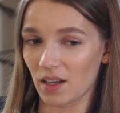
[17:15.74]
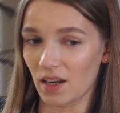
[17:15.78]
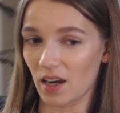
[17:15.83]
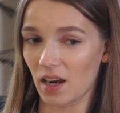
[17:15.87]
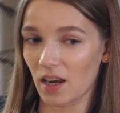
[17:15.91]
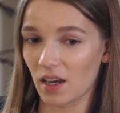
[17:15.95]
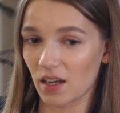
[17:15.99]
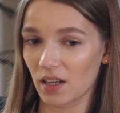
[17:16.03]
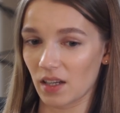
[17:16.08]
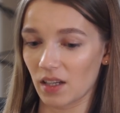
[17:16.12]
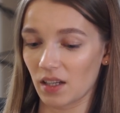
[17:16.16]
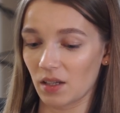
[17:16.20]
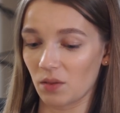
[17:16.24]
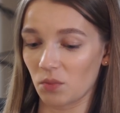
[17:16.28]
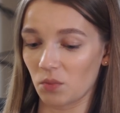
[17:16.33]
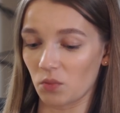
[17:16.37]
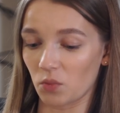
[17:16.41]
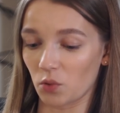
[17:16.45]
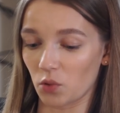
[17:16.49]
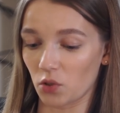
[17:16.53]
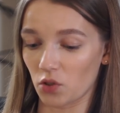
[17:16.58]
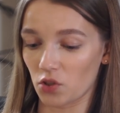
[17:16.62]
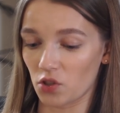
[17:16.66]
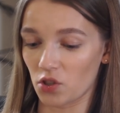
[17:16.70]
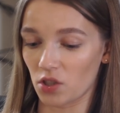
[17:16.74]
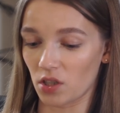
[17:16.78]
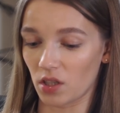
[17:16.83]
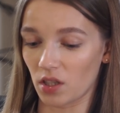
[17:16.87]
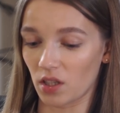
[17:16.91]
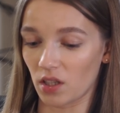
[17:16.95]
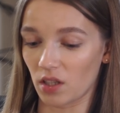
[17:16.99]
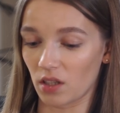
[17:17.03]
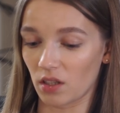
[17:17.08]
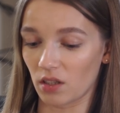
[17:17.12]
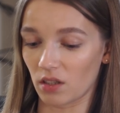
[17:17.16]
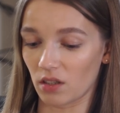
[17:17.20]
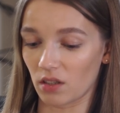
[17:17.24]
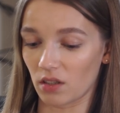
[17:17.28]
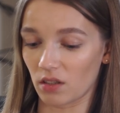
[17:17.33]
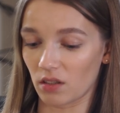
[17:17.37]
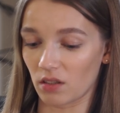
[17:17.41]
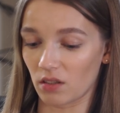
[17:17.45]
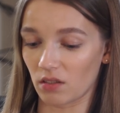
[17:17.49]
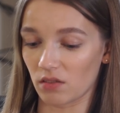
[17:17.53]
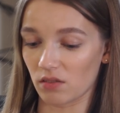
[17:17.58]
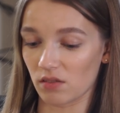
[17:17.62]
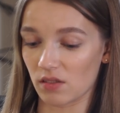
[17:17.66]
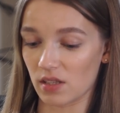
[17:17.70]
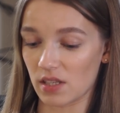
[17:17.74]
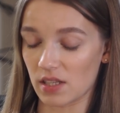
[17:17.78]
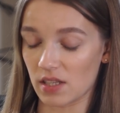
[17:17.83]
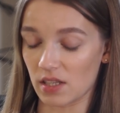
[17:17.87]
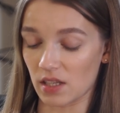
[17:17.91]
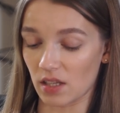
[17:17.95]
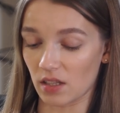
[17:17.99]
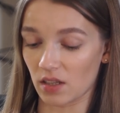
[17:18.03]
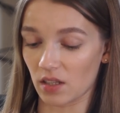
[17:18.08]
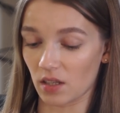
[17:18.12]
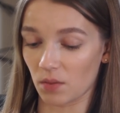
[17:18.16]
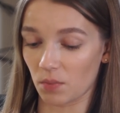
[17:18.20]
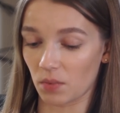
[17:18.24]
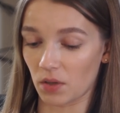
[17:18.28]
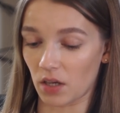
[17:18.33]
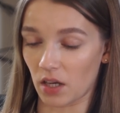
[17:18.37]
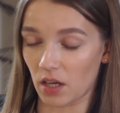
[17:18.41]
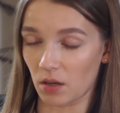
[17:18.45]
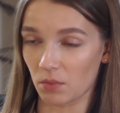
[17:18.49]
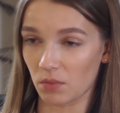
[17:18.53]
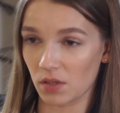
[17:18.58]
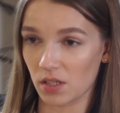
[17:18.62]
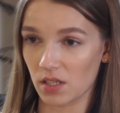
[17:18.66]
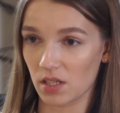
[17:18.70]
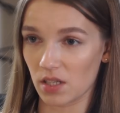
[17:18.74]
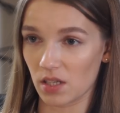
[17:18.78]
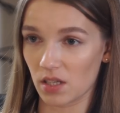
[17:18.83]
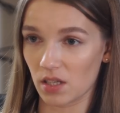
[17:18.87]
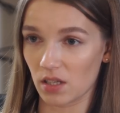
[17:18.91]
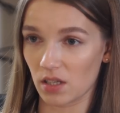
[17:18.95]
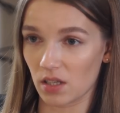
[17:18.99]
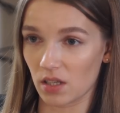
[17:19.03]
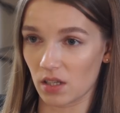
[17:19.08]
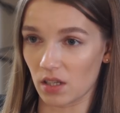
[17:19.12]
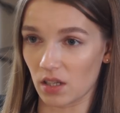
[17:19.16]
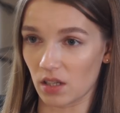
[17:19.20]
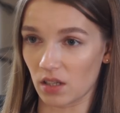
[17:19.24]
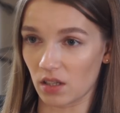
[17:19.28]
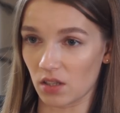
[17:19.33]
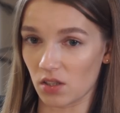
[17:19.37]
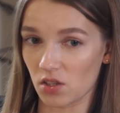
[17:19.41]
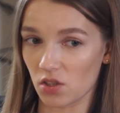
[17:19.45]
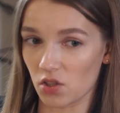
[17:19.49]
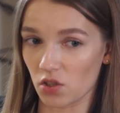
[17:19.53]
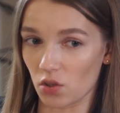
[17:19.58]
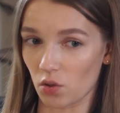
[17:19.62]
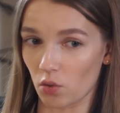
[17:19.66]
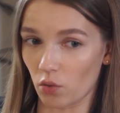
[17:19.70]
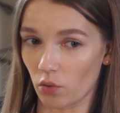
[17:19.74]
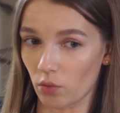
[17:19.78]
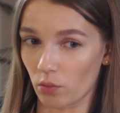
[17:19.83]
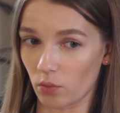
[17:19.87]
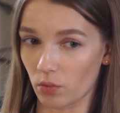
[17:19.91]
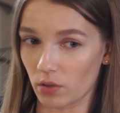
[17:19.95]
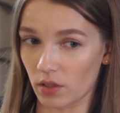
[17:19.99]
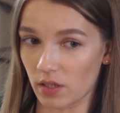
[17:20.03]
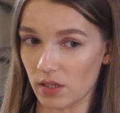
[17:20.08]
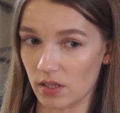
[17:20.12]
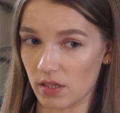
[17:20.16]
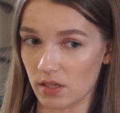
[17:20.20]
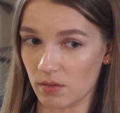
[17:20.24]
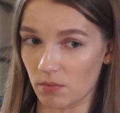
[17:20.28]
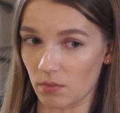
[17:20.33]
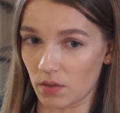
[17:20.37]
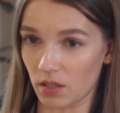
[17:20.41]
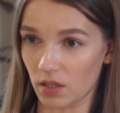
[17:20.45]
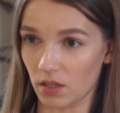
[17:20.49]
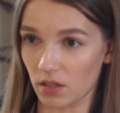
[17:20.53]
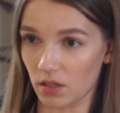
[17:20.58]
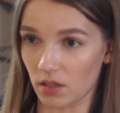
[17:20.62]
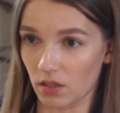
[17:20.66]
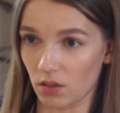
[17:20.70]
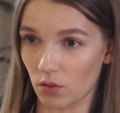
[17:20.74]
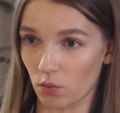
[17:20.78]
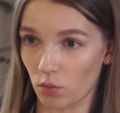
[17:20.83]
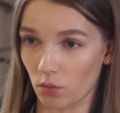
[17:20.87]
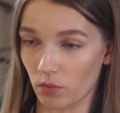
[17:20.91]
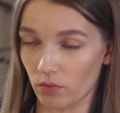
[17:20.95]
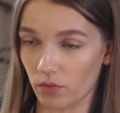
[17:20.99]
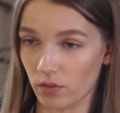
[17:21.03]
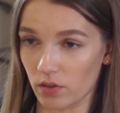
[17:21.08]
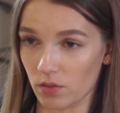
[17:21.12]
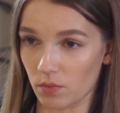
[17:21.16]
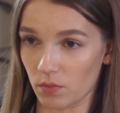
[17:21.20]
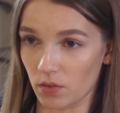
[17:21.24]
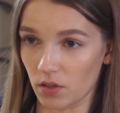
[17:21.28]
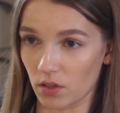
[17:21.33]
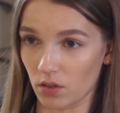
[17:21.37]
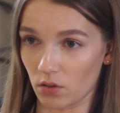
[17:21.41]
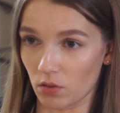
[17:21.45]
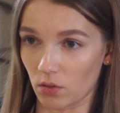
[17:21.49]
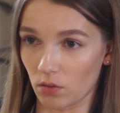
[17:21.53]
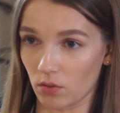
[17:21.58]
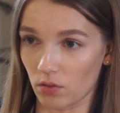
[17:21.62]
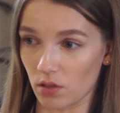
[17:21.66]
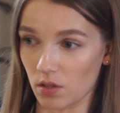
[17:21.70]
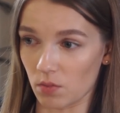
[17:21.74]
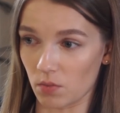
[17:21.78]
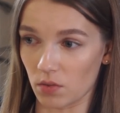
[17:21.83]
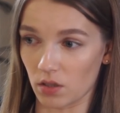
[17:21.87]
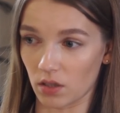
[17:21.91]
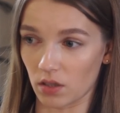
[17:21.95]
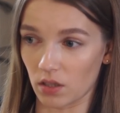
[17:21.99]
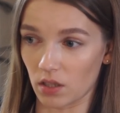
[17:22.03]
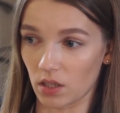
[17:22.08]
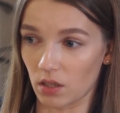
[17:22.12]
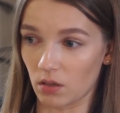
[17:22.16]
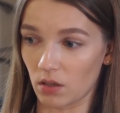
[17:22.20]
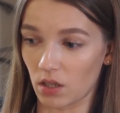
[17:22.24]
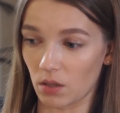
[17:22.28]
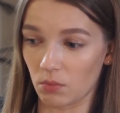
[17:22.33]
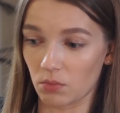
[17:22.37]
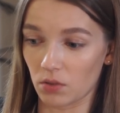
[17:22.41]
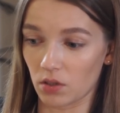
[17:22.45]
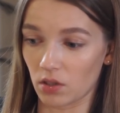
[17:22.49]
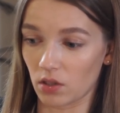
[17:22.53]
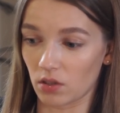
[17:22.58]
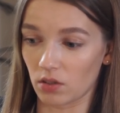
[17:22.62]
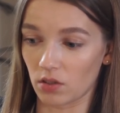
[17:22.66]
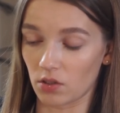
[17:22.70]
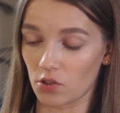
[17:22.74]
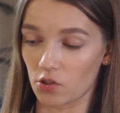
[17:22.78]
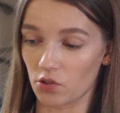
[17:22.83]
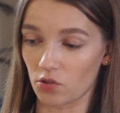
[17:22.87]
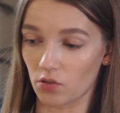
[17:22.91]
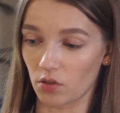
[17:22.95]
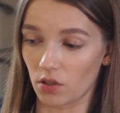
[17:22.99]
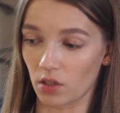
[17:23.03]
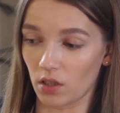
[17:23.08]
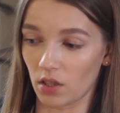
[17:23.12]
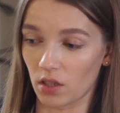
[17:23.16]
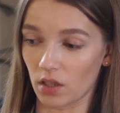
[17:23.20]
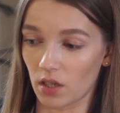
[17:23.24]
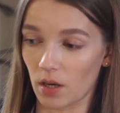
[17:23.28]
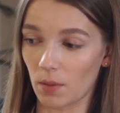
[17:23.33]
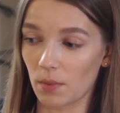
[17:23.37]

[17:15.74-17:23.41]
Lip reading: I'm watching stand-up comedy, and it's always men. Always men. Always men. I'm not enjoying...